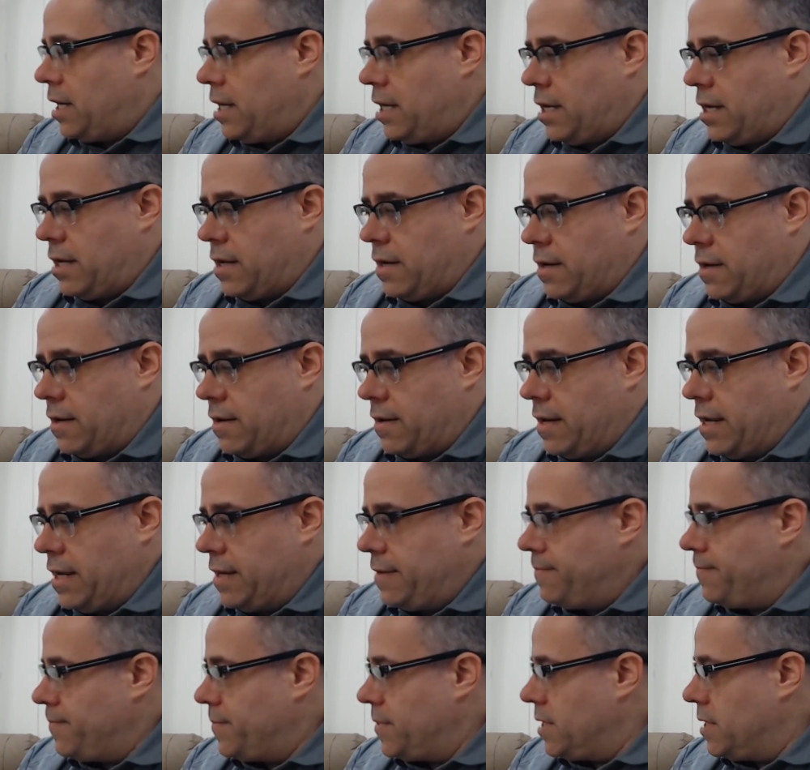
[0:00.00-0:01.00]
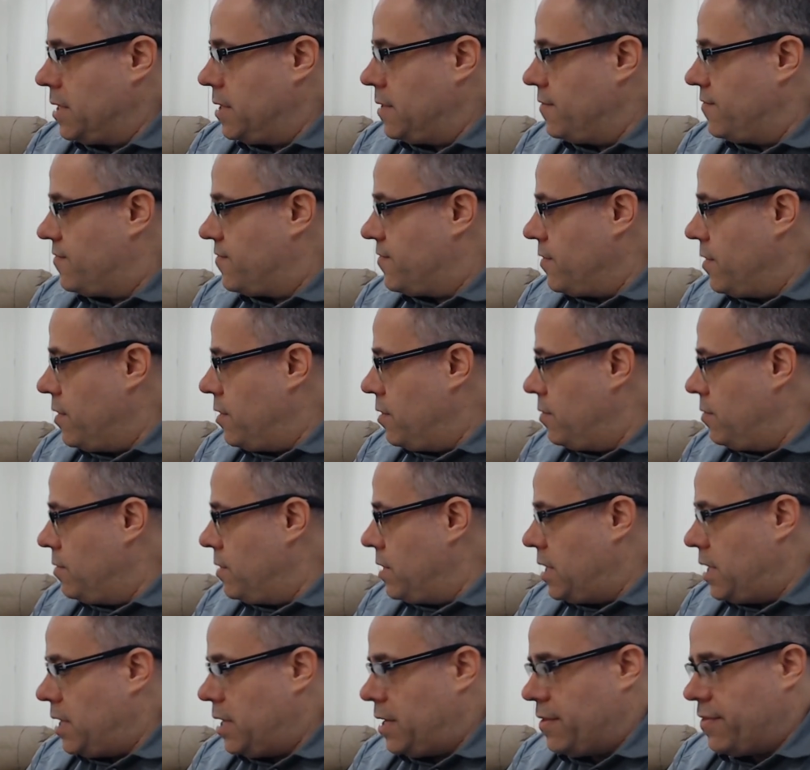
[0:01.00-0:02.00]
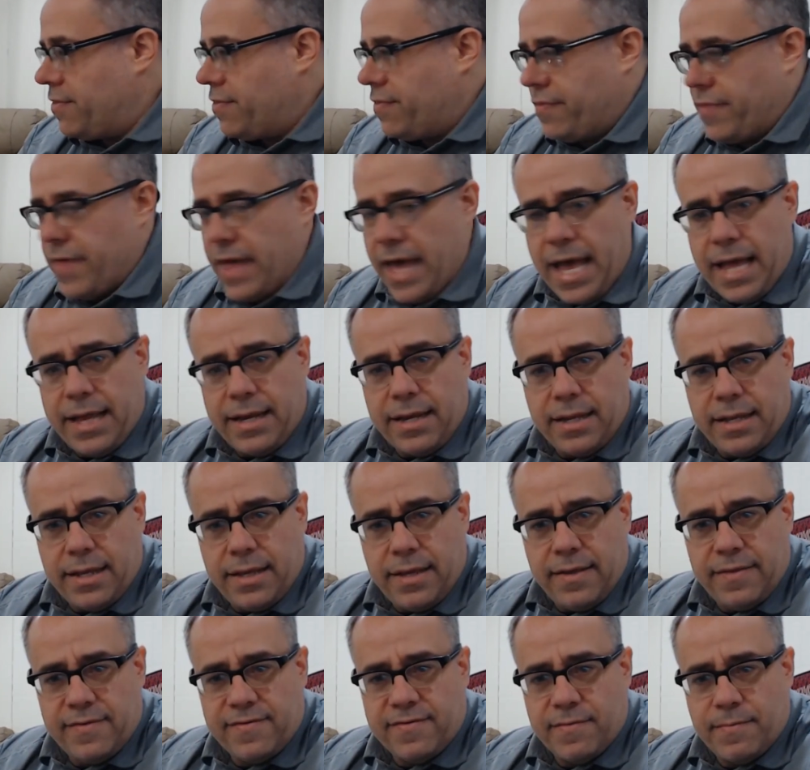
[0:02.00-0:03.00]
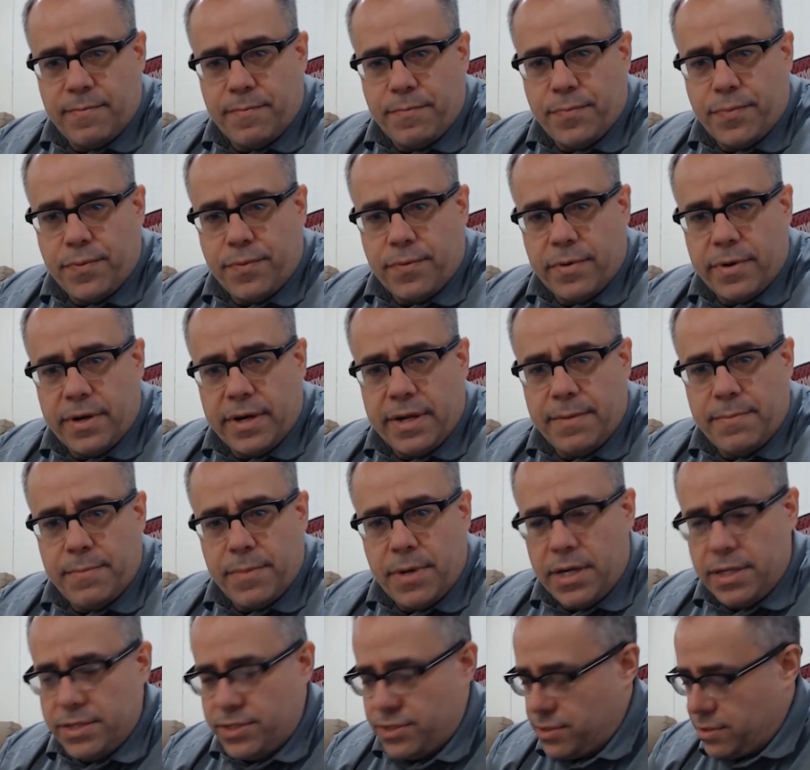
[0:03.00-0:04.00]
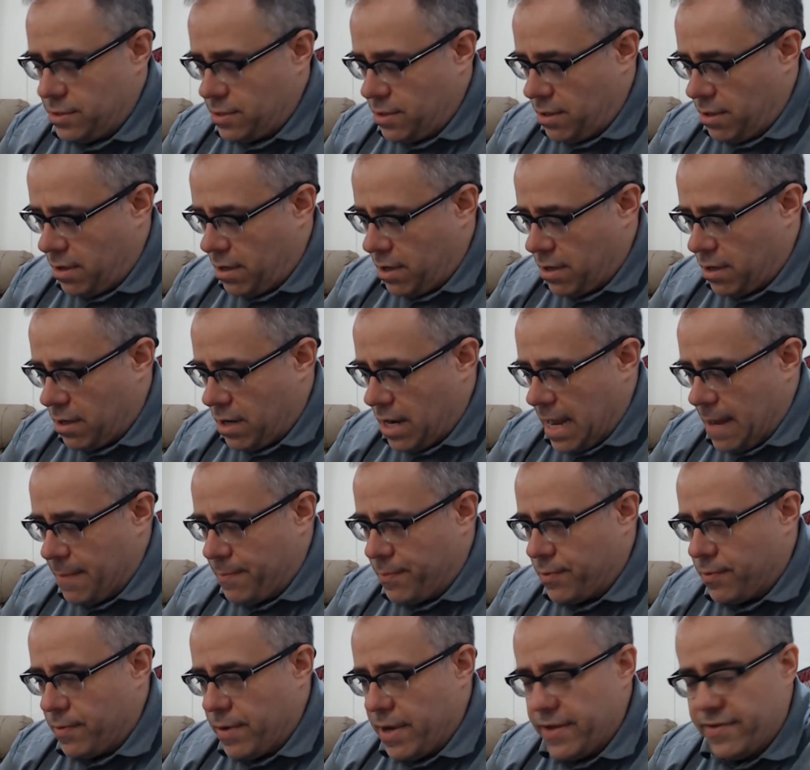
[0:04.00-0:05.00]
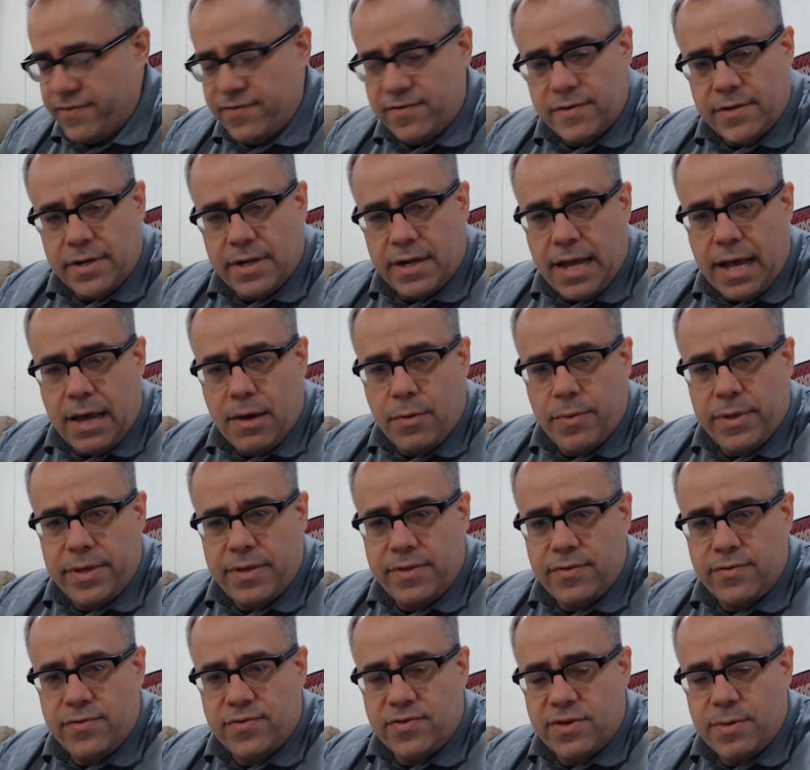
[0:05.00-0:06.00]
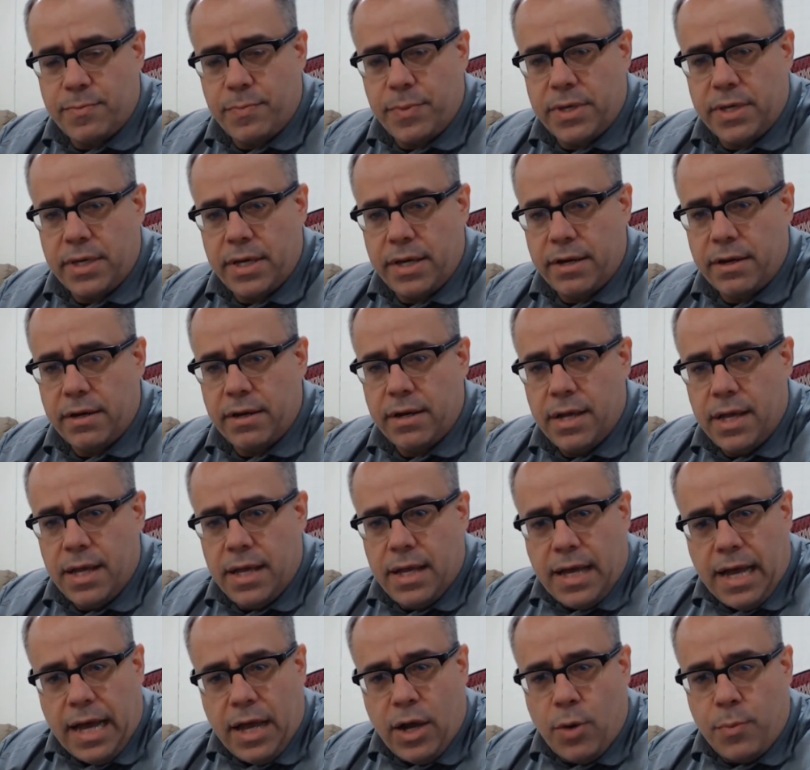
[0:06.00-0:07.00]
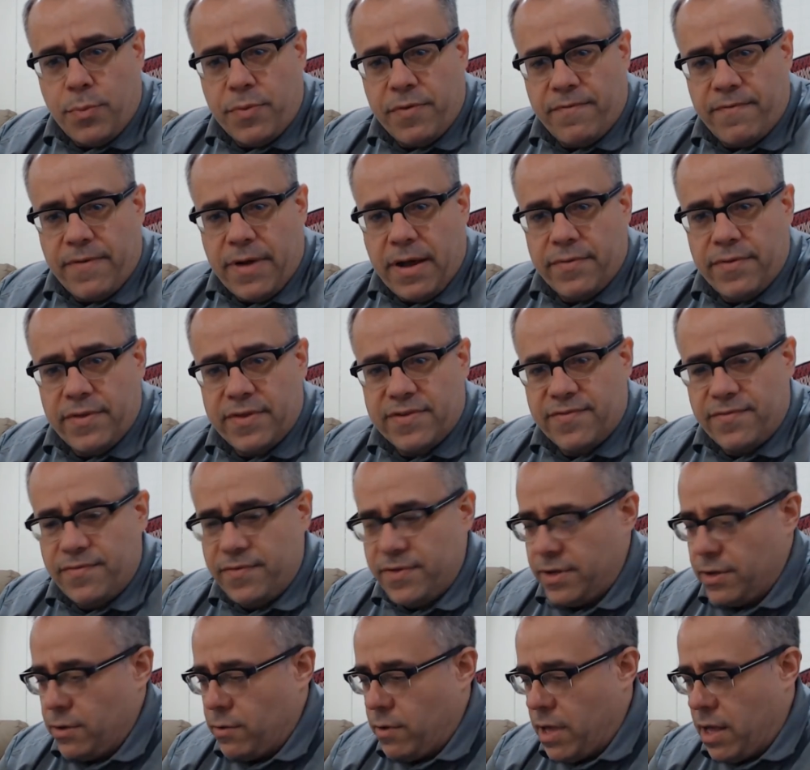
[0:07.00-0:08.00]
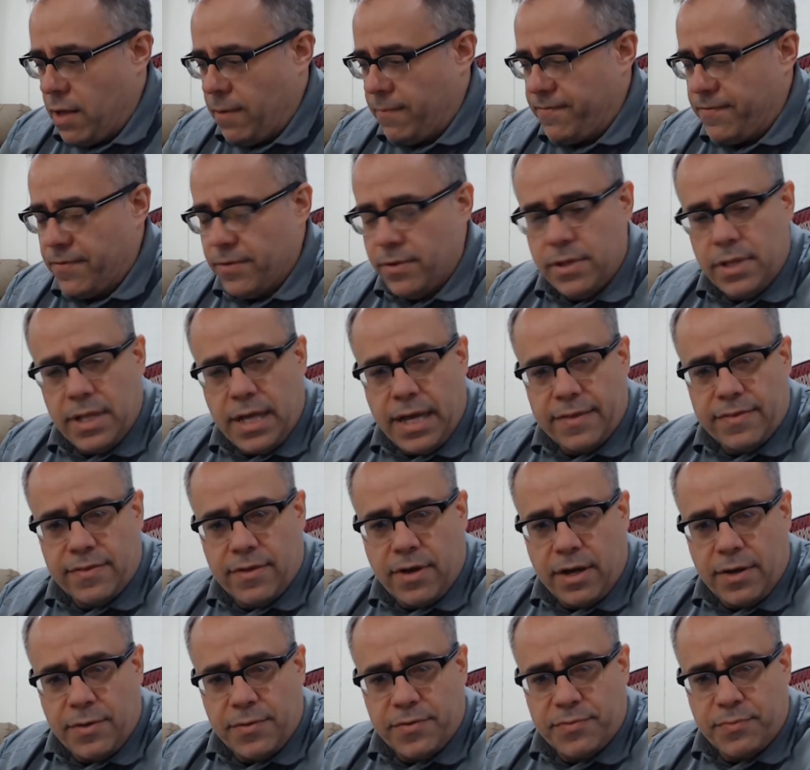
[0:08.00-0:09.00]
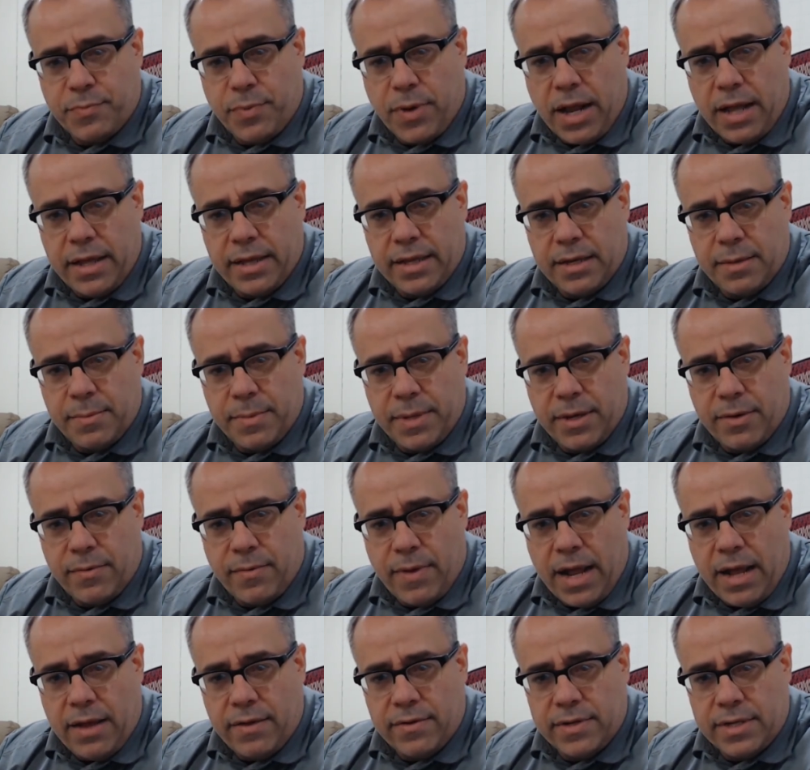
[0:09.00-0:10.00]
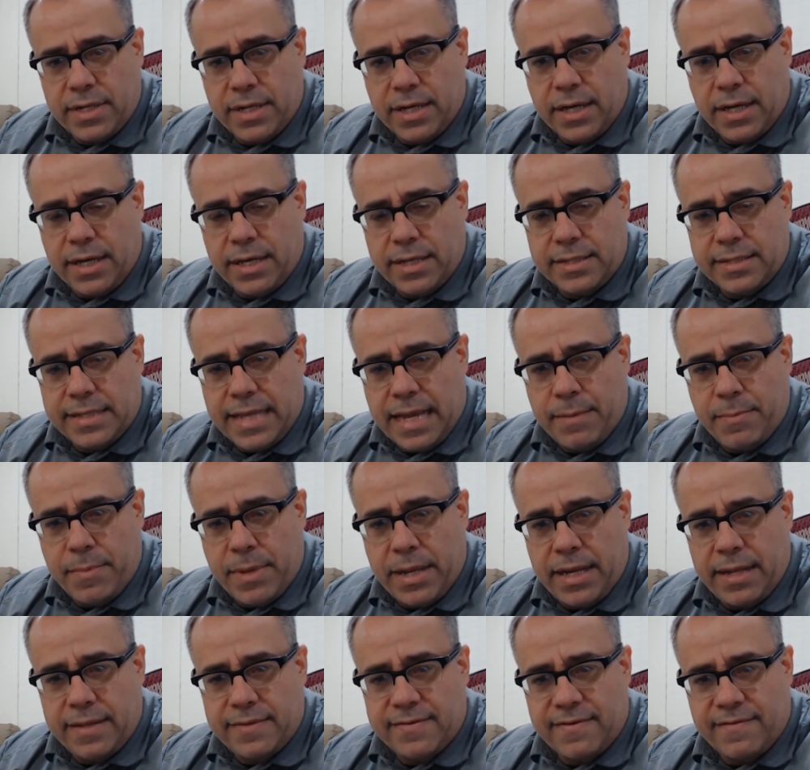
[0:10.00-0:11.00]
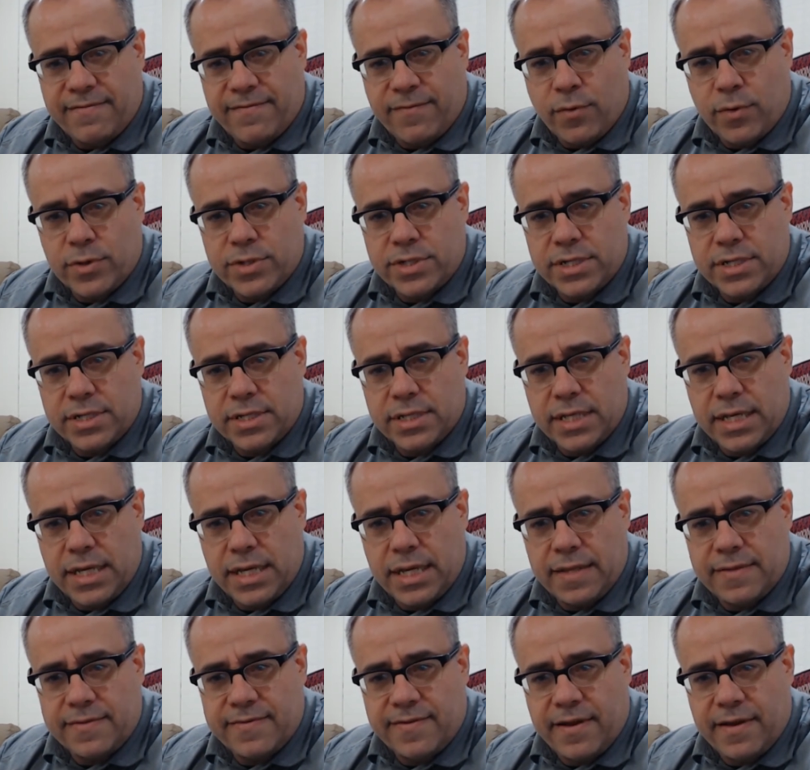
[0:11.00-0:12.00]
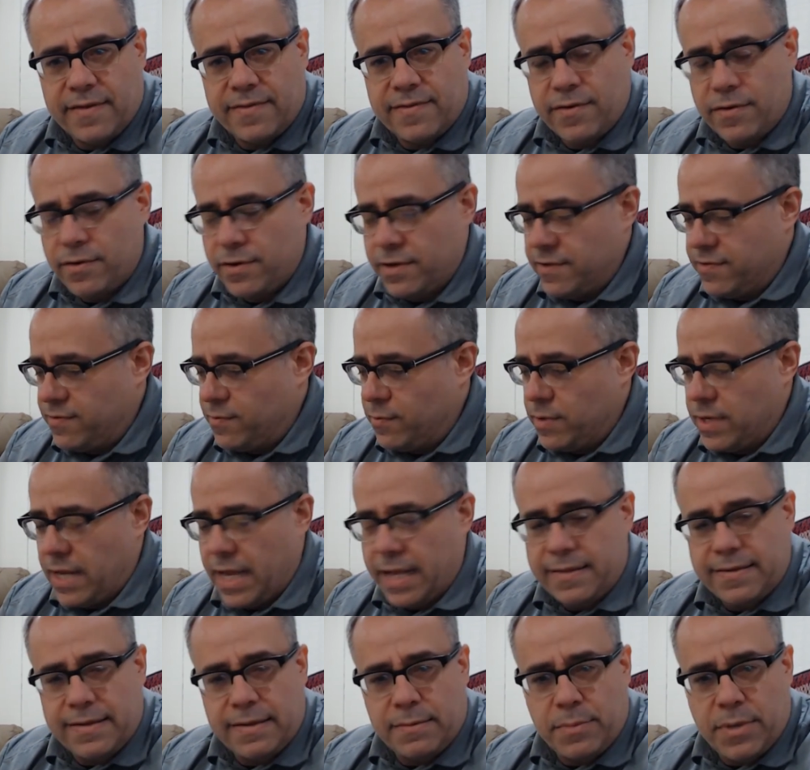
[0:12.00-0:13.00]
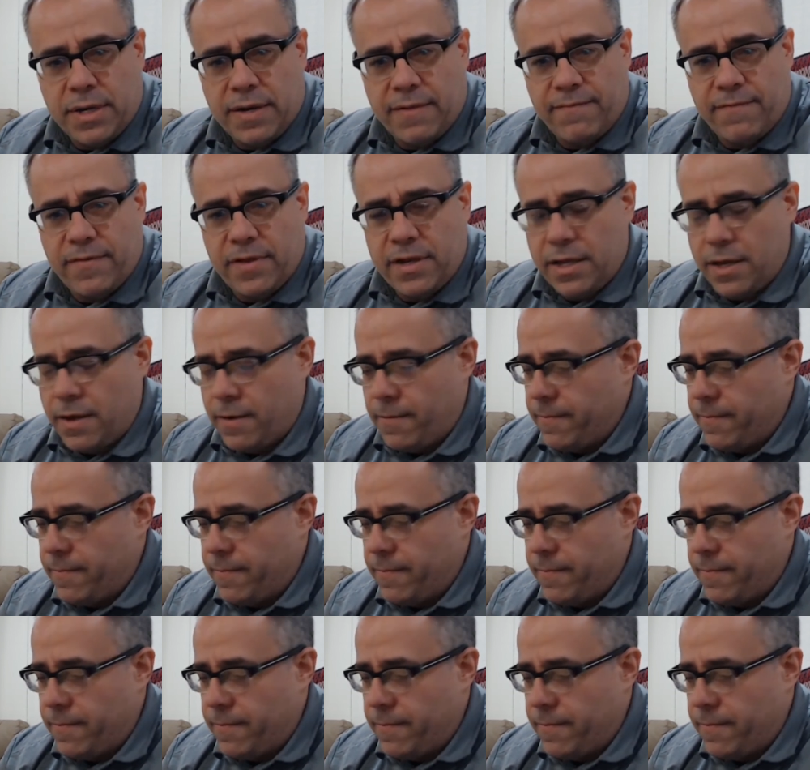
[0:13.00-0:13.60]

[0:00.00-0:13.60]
Alright, so that is pretty much our operation and how we do shipping here. I hope you found this video helpful. I thought it was probably going to be around 10 minutes. Unfortunately, it's turned into an 18-minute video.